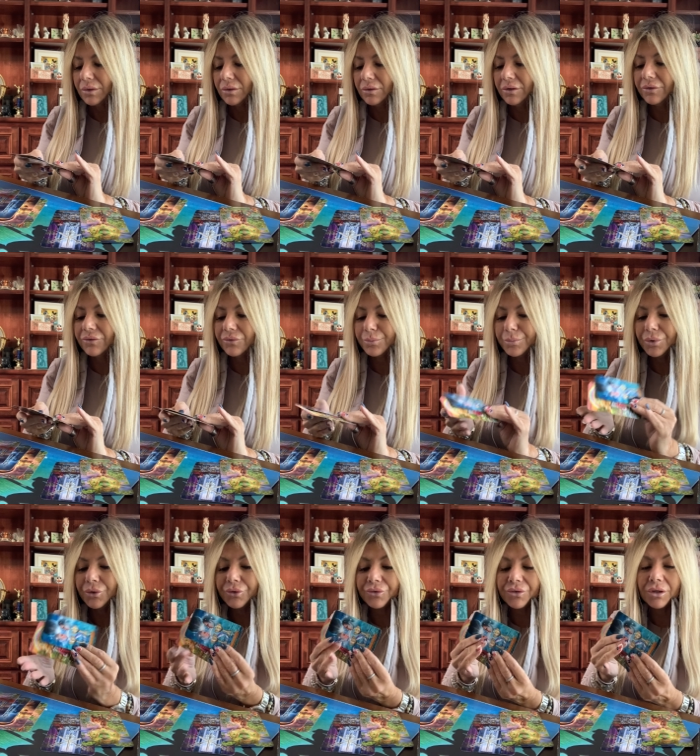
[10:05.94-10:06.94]
this
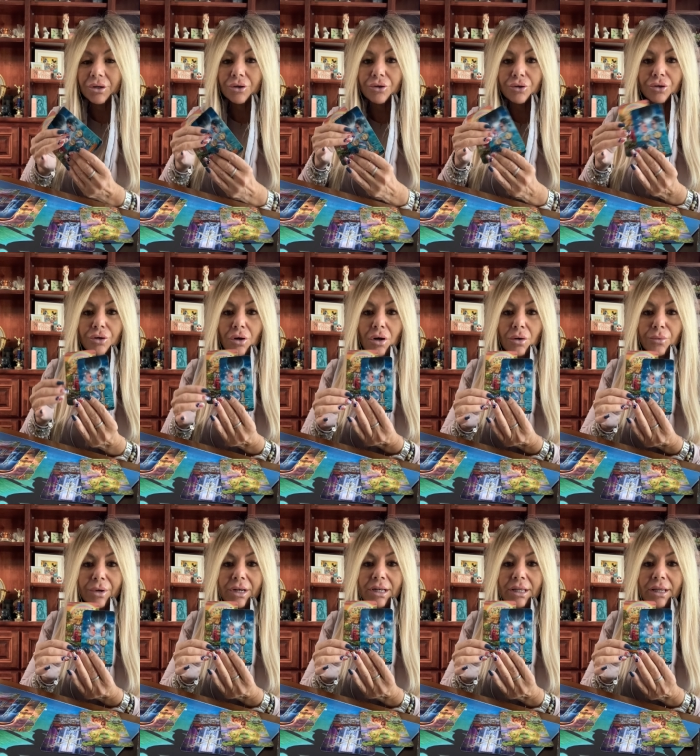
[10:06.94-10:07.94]
person could
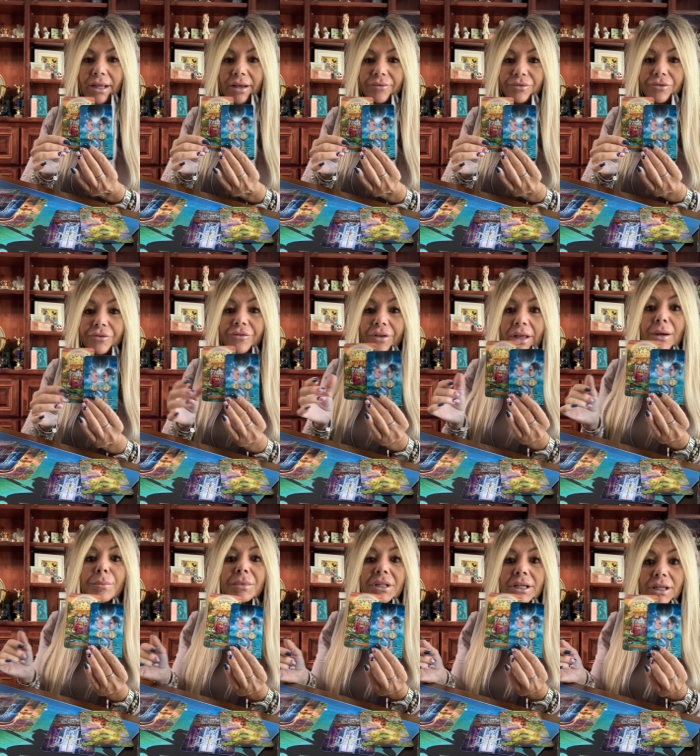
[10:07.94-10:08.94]
already have a
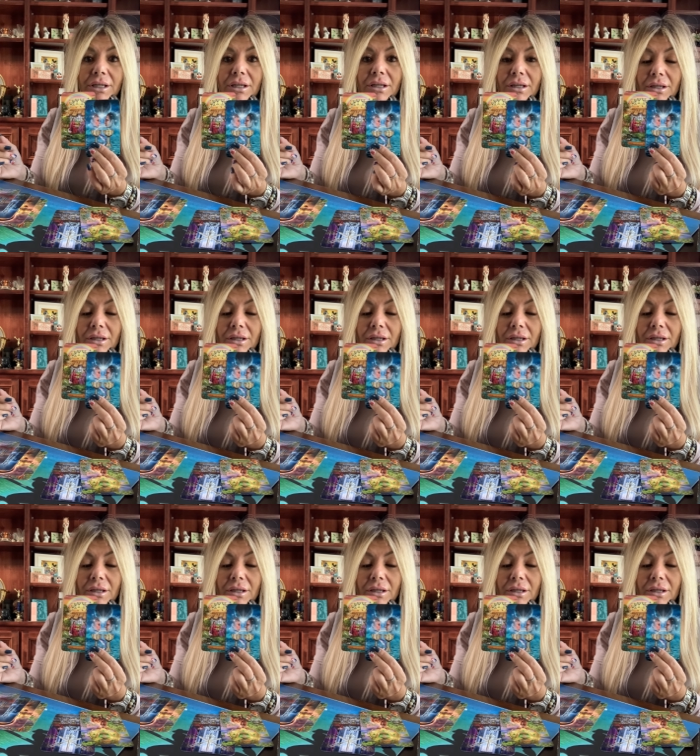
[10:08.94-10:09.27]
family,